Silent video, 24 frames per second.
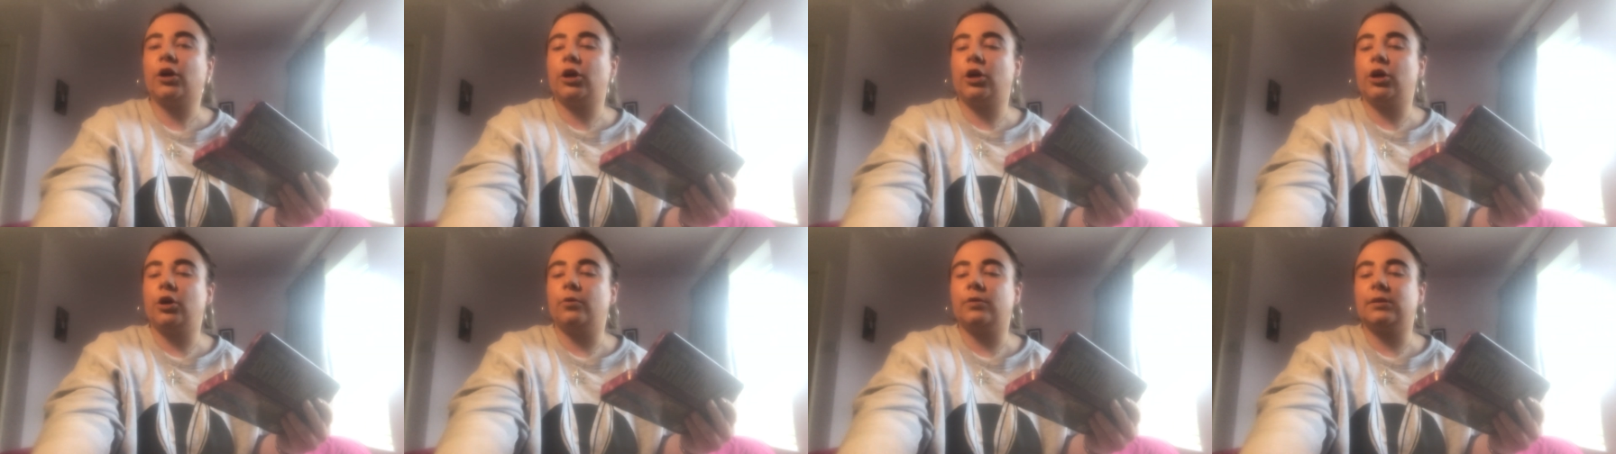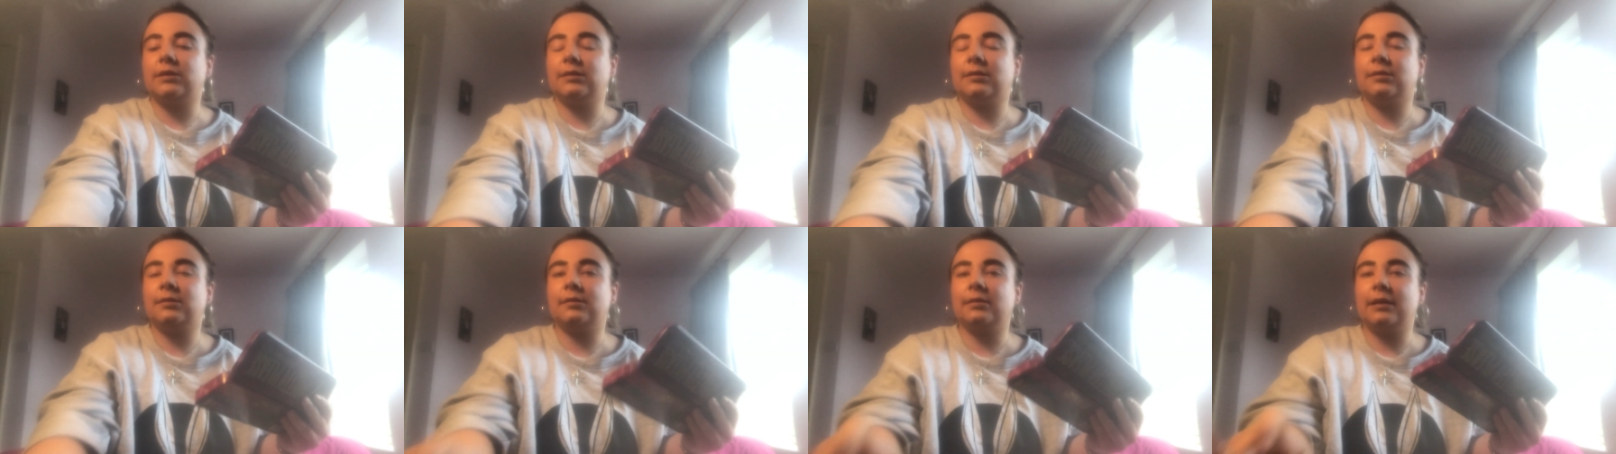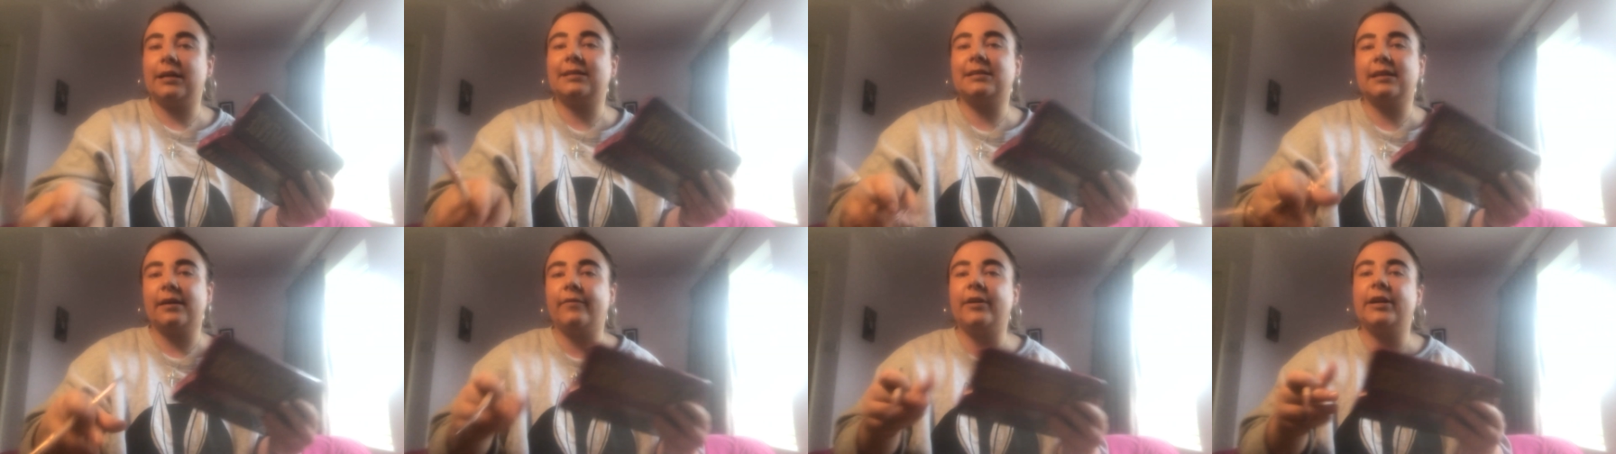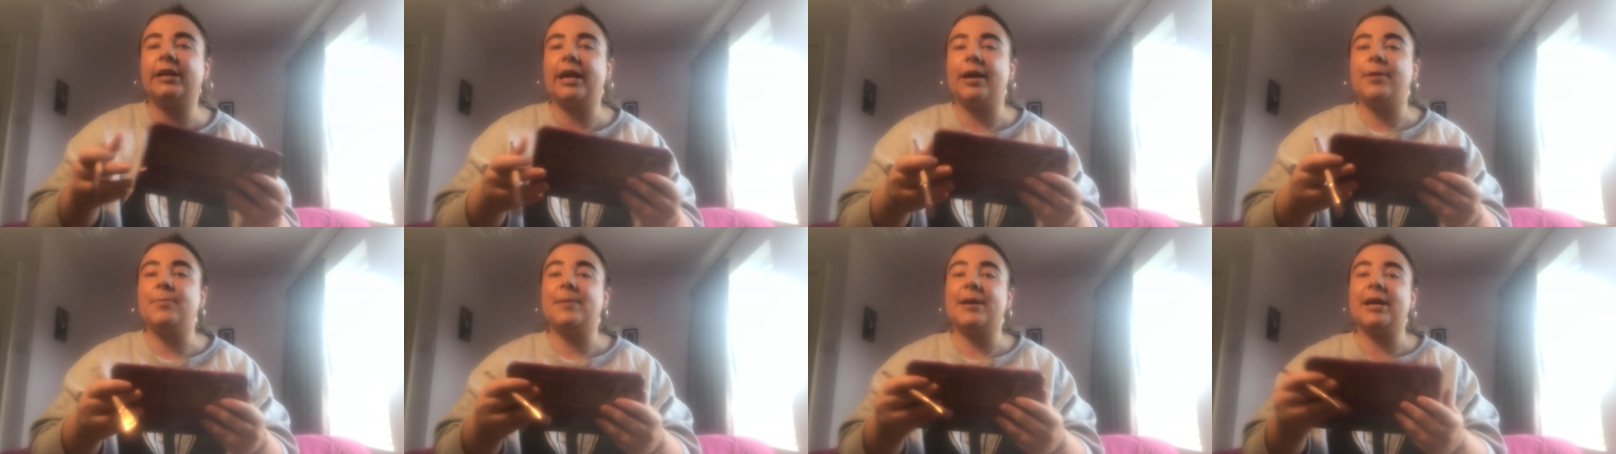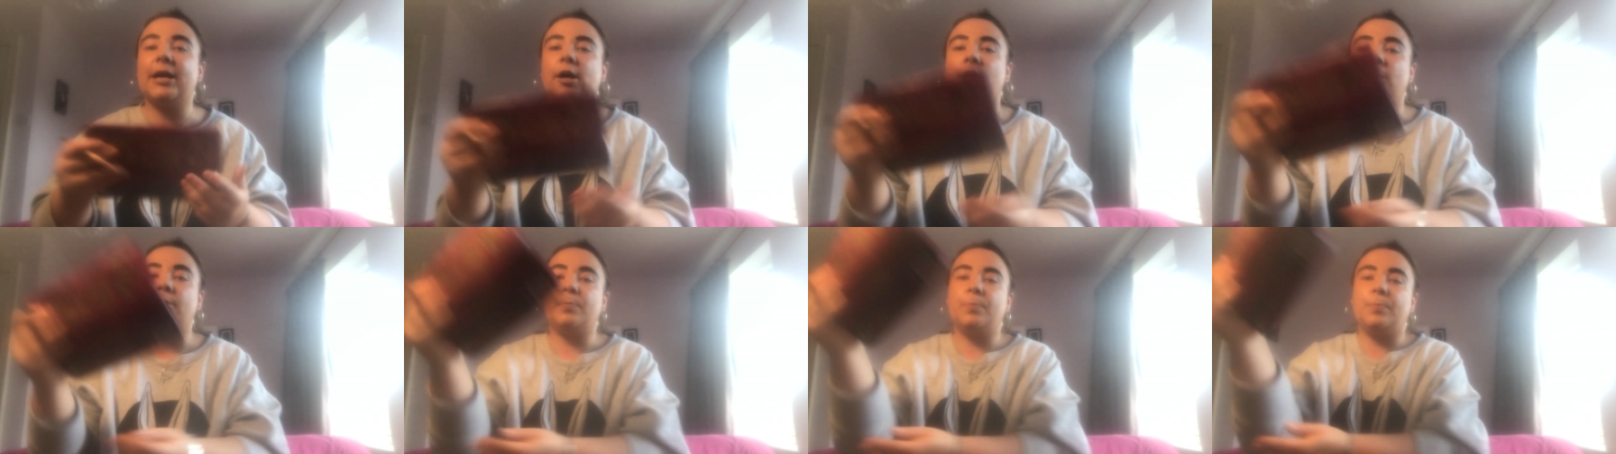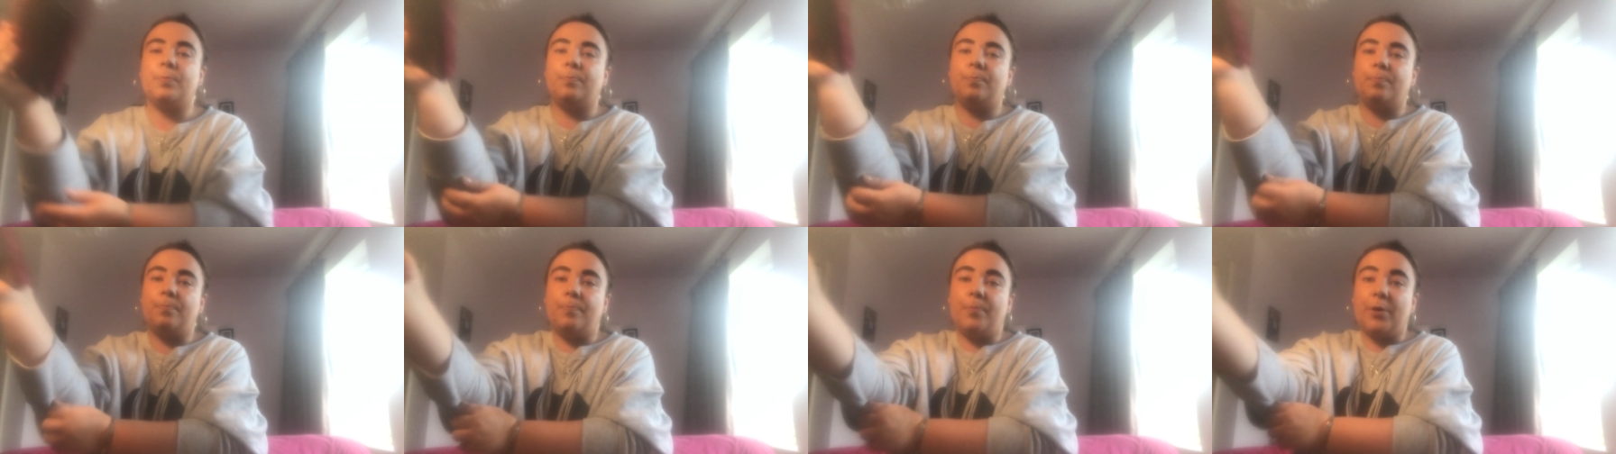You know, it's, it's everyday makeup,
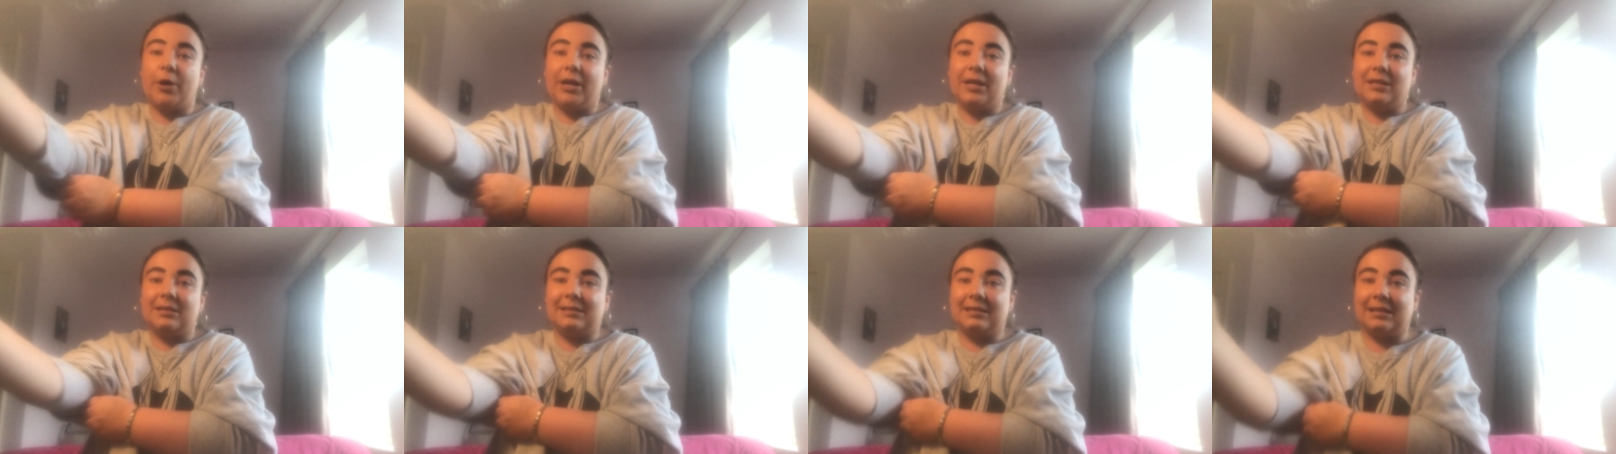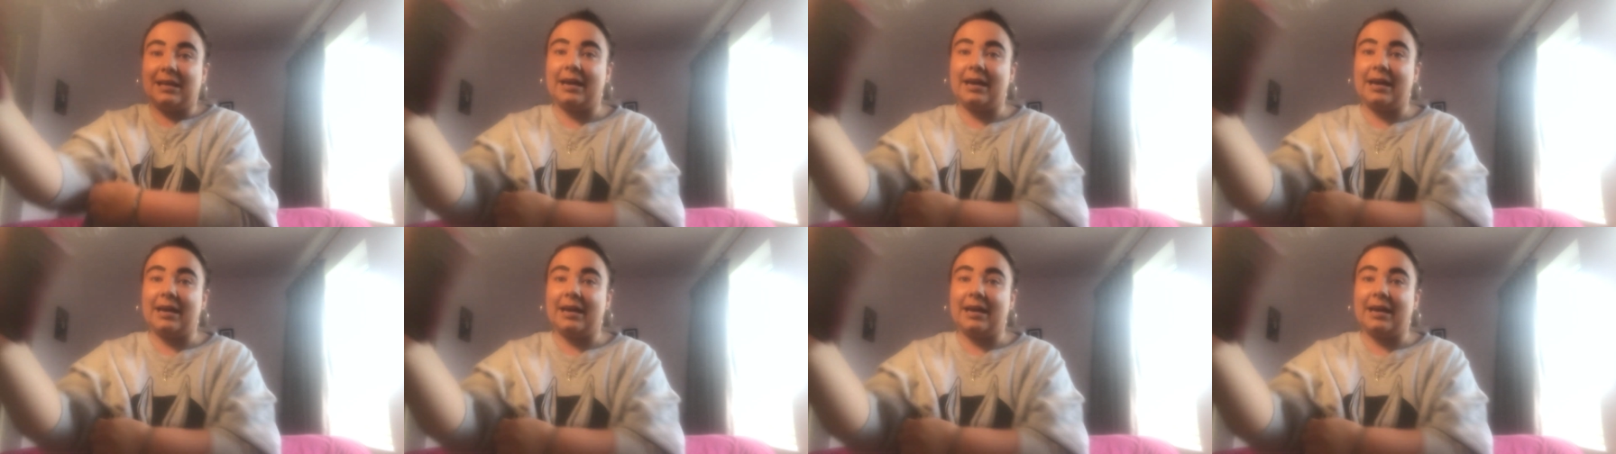but it's